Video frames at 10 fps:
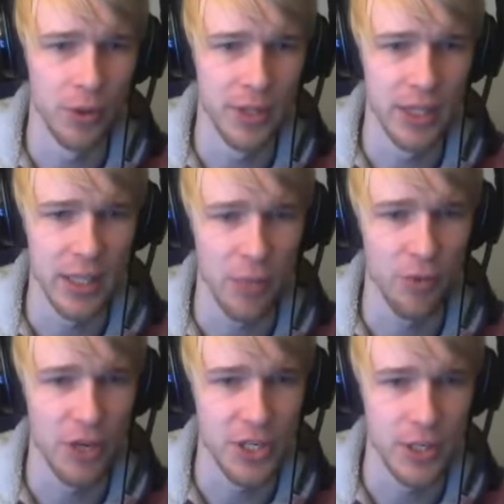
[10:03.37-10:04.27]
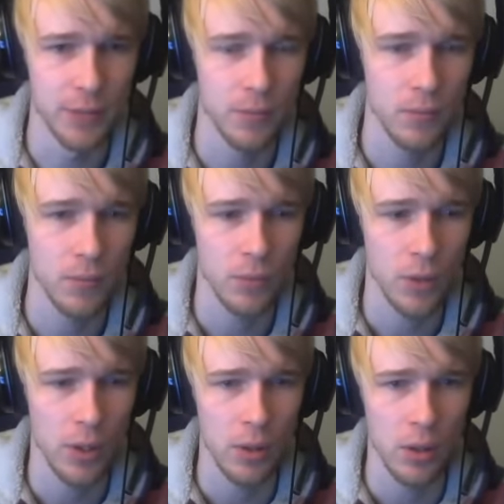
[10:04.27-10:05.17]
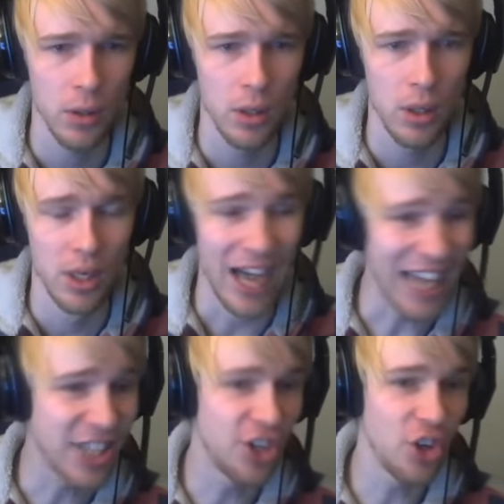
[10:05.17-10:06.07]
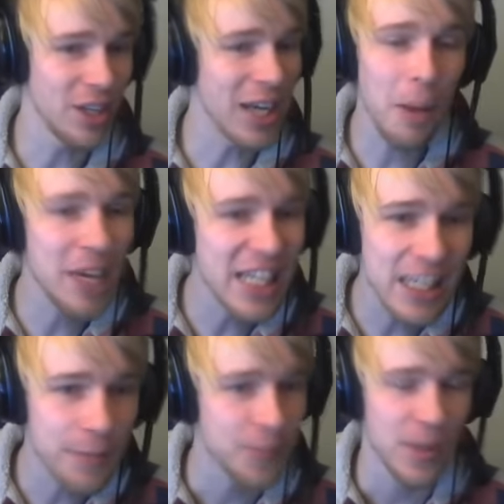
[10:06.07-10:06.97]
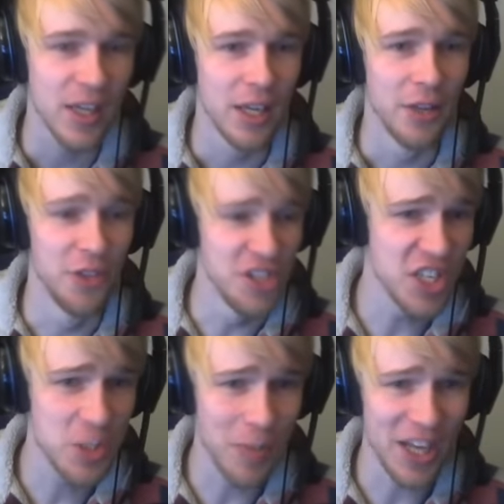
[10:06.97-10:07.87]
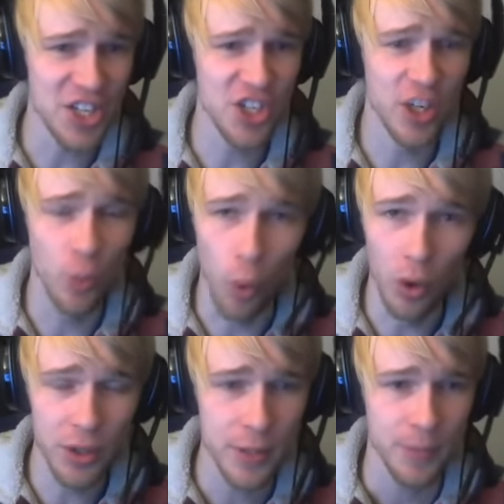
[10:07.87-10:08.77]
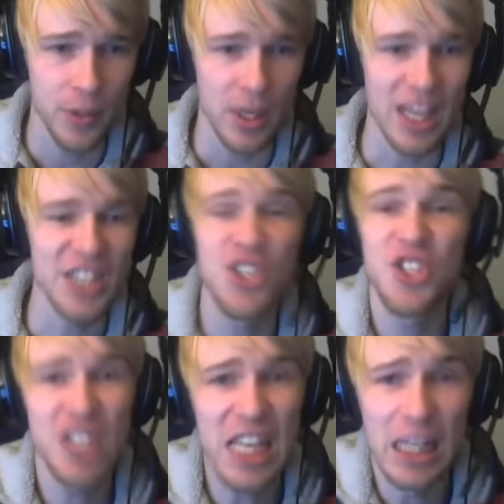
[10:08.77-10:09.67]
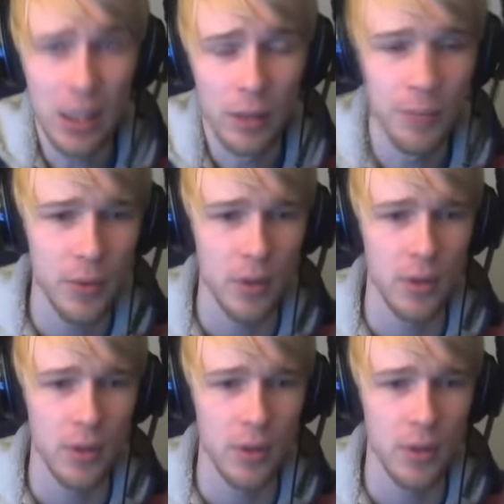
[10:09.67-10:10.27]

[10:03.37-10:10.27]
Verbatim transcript: one day at that profession. I could, I mean, this expansion and WOD is still